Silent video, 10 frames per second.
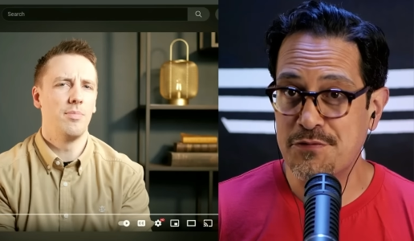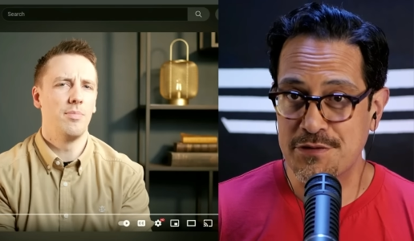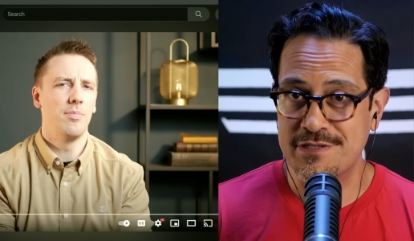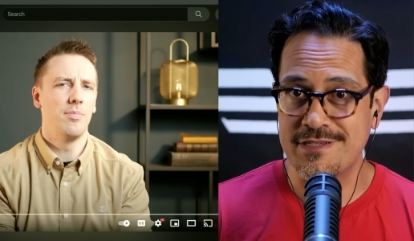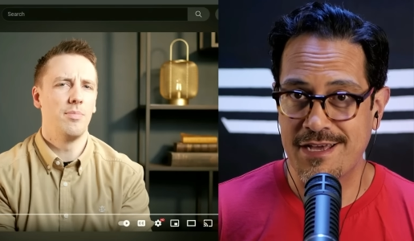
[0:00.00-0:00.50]
Speaker 1: for
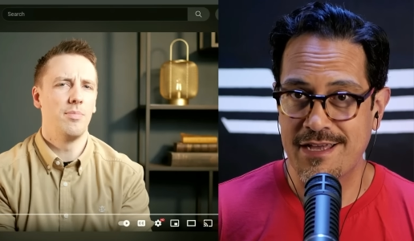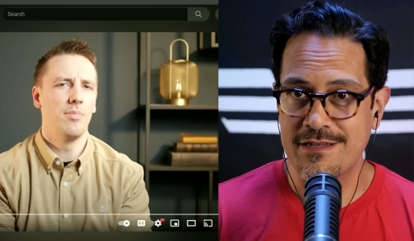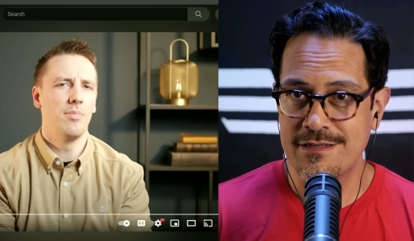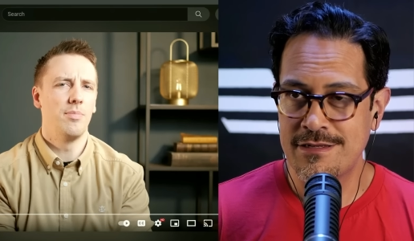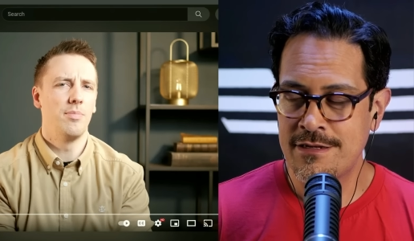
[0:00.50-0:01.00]
this guy.
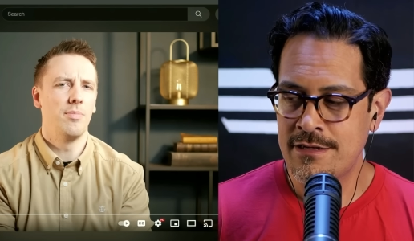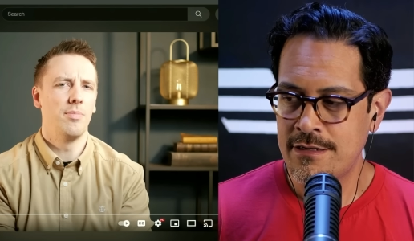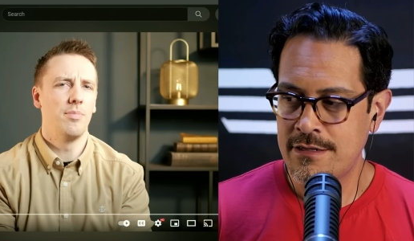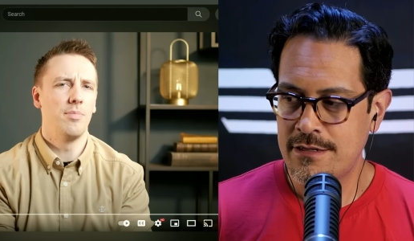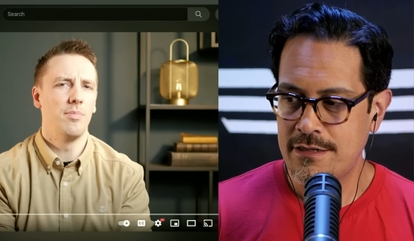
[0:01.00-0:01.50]

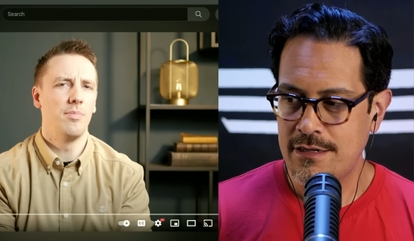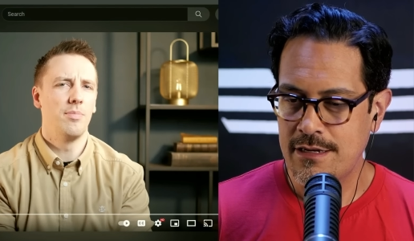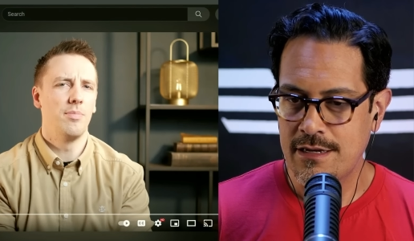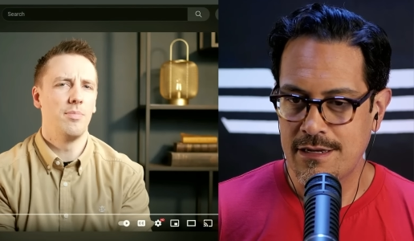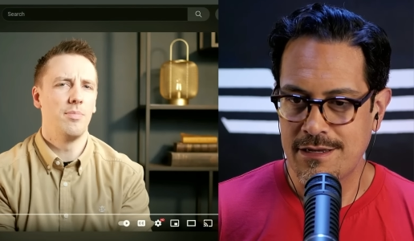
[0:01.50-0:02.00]

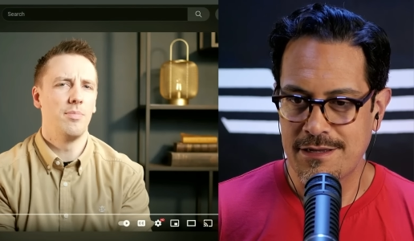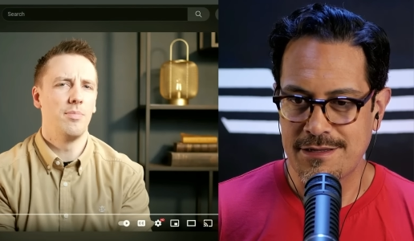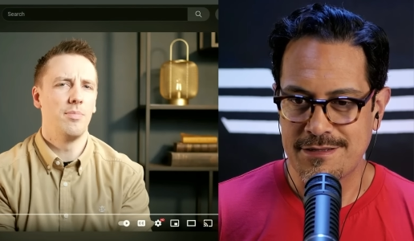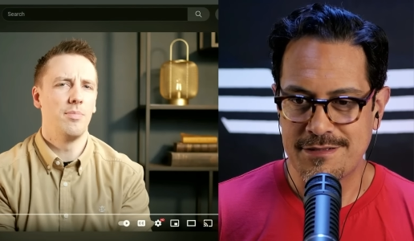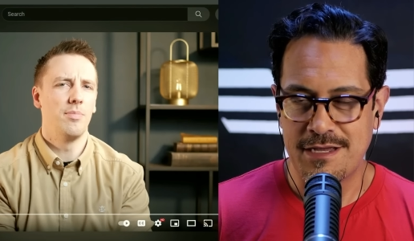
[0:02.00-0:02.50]

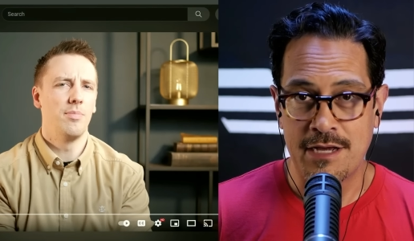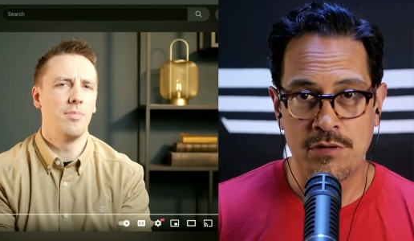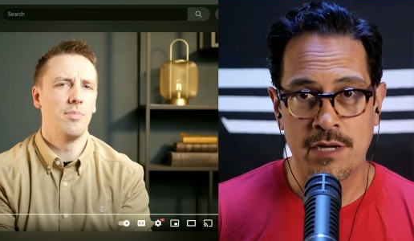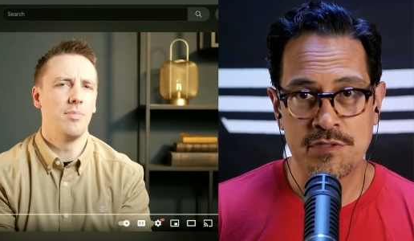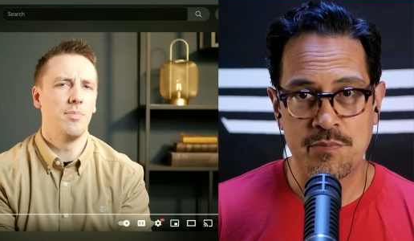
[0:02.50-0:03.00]

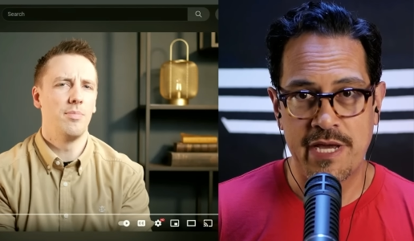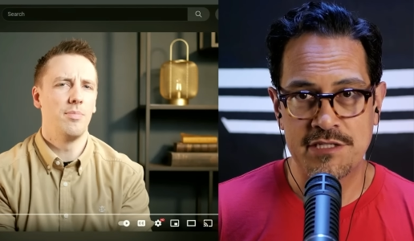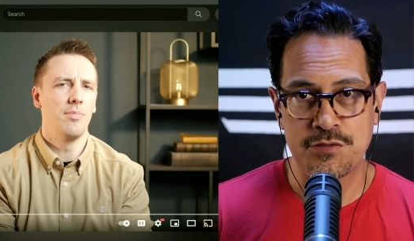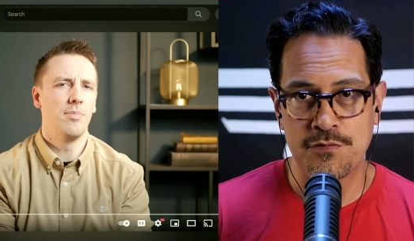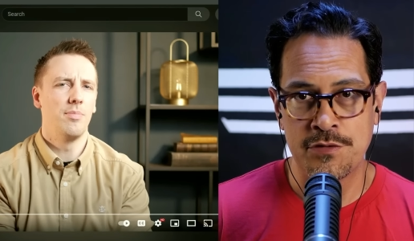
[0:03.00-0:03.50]
I was a
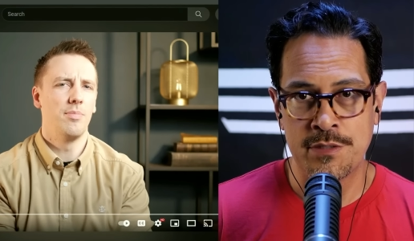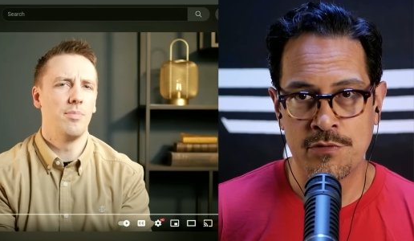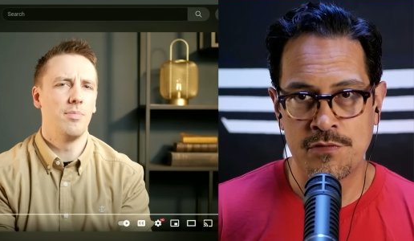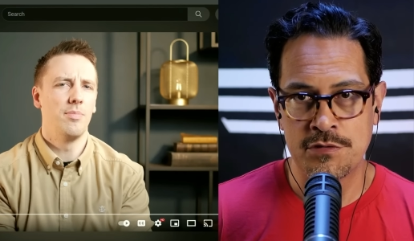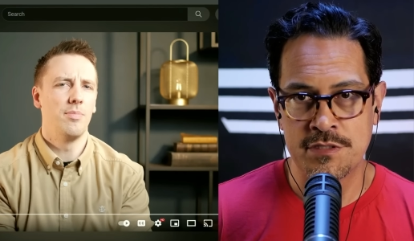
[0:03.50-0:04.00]
pastor for a number
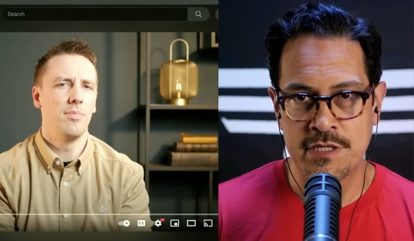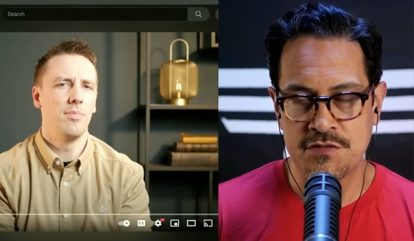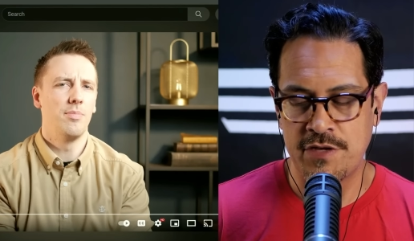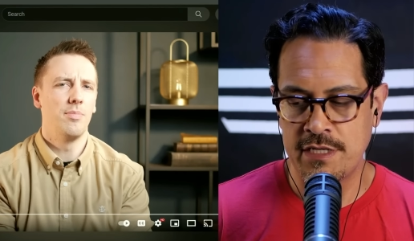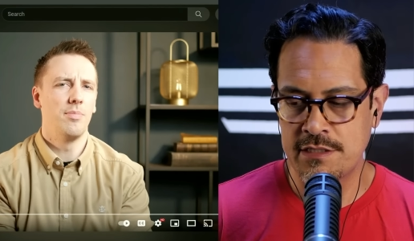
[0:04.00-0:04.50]
of years in Las
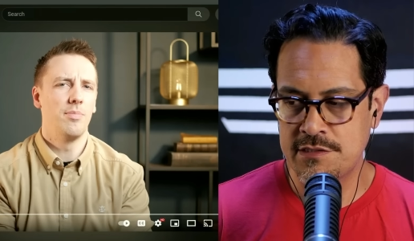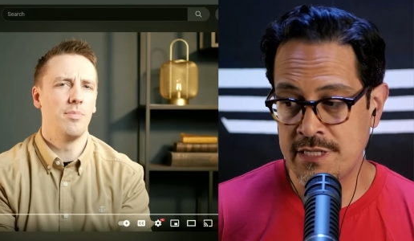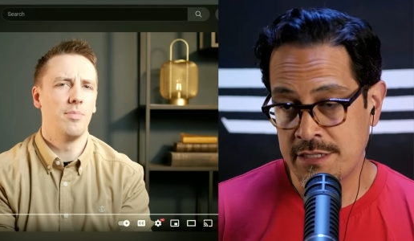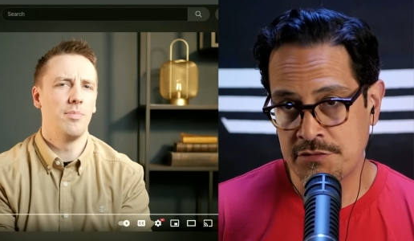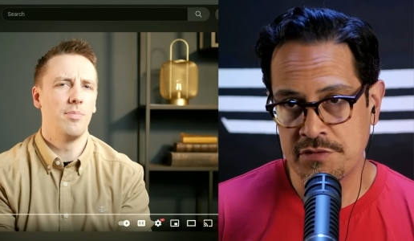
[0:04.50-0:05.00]
Vegas,
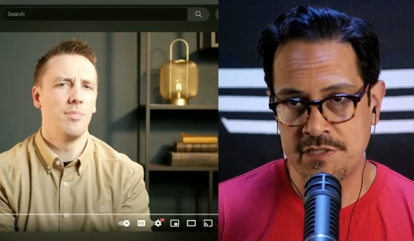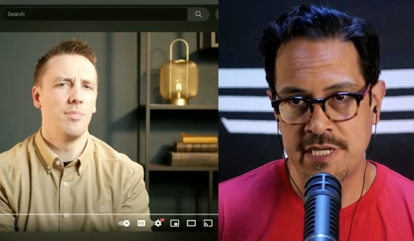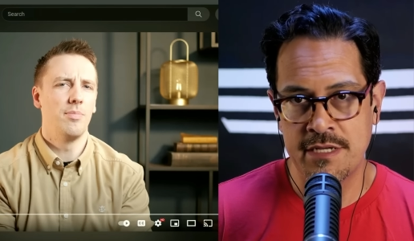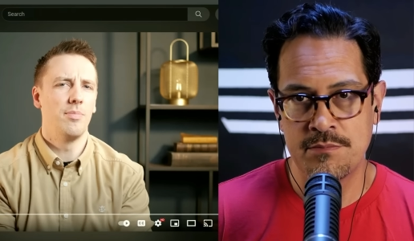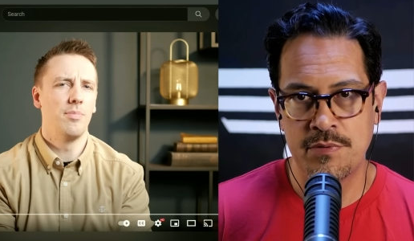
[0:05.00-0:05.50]
not nearly
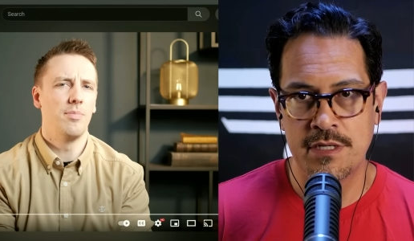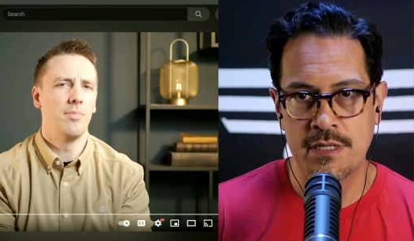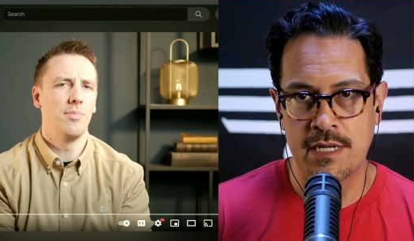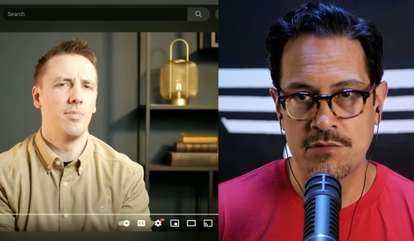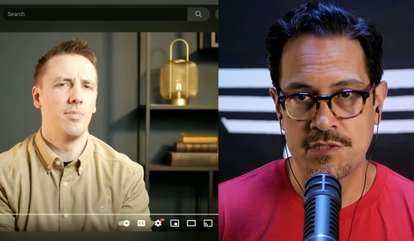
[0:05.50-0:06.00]
10, but
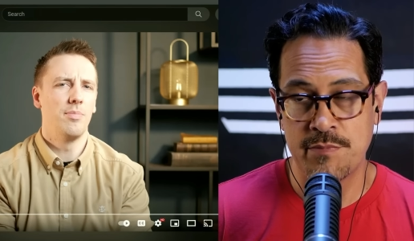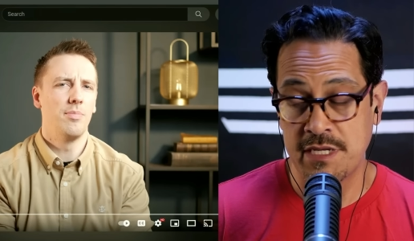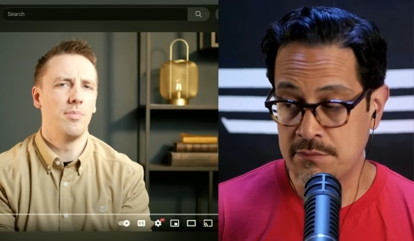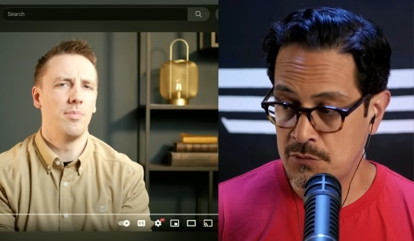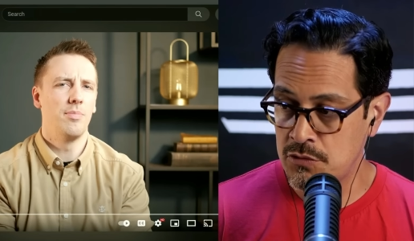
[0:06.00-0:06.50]
I was
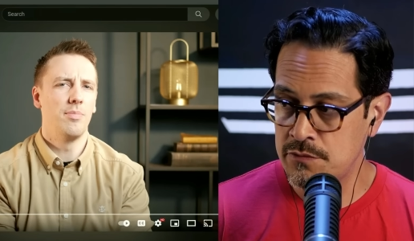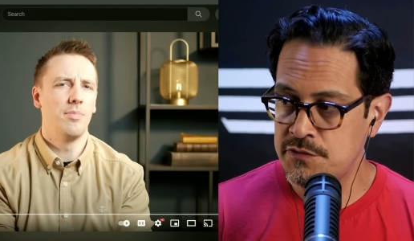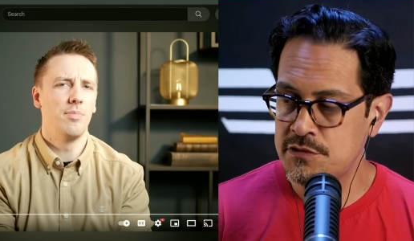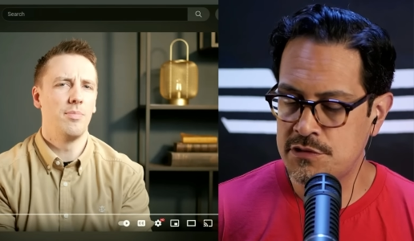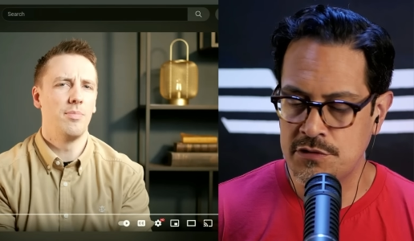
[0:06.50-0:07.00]
making
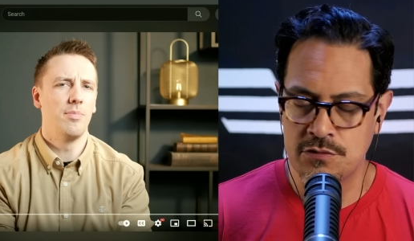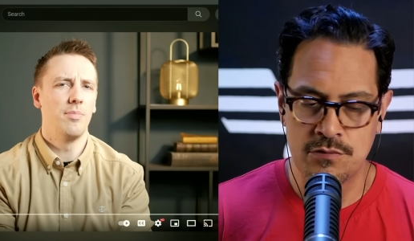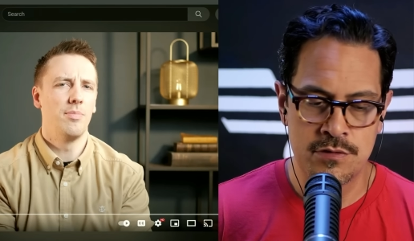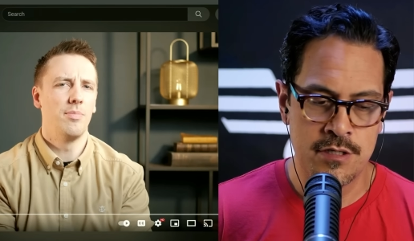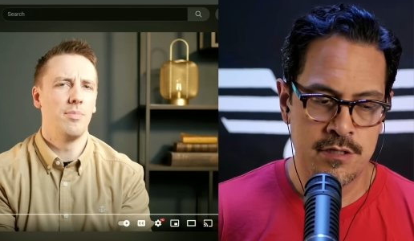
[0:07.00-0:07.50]
moves
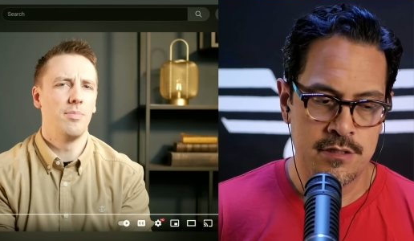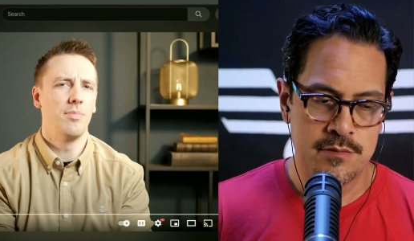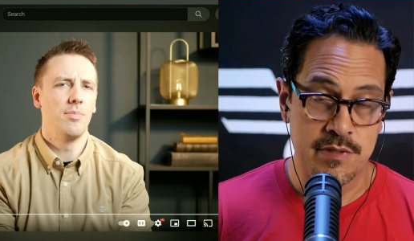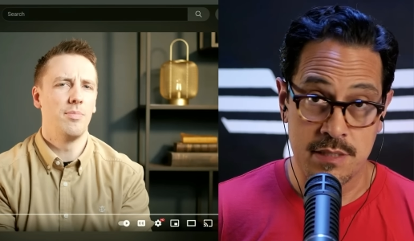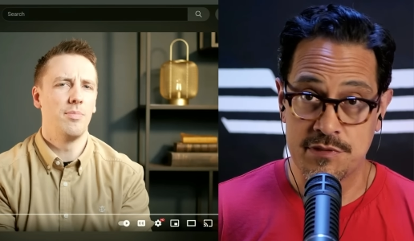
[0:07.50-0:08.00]
to
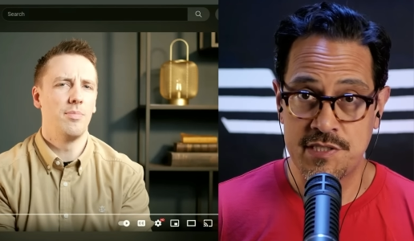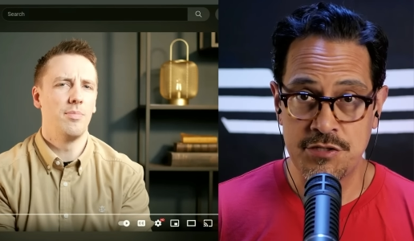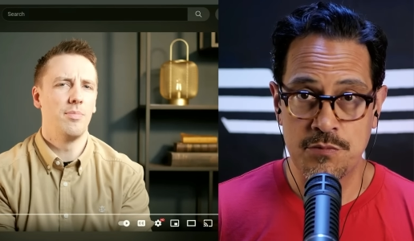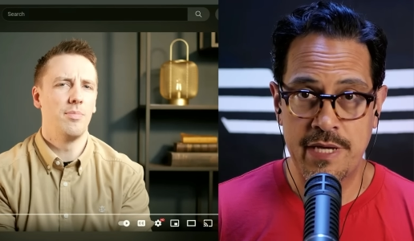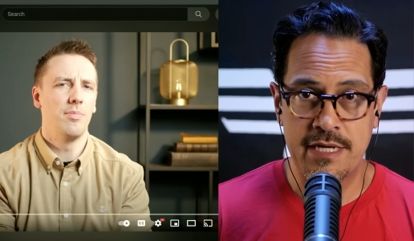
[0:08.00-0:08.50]
become a
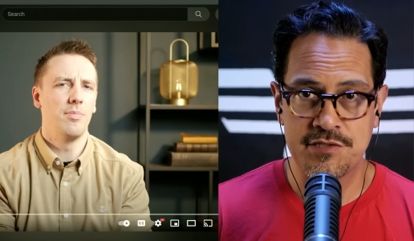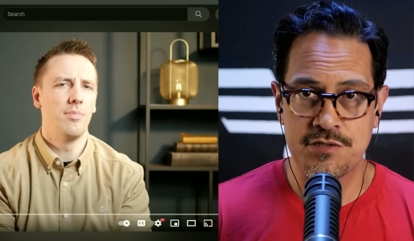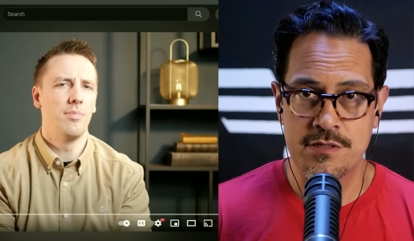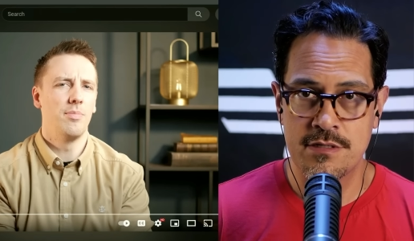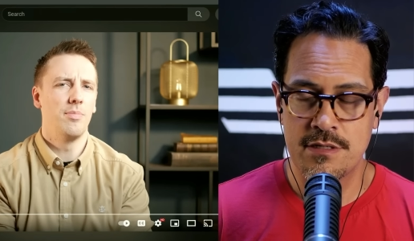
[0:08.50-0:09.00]
senior
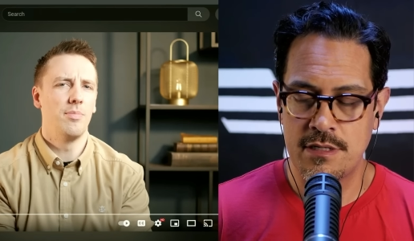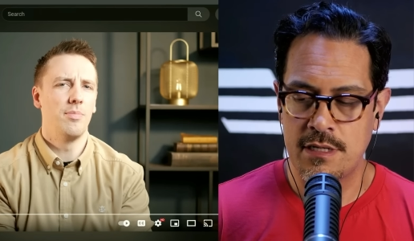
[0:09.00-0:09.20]
pastor.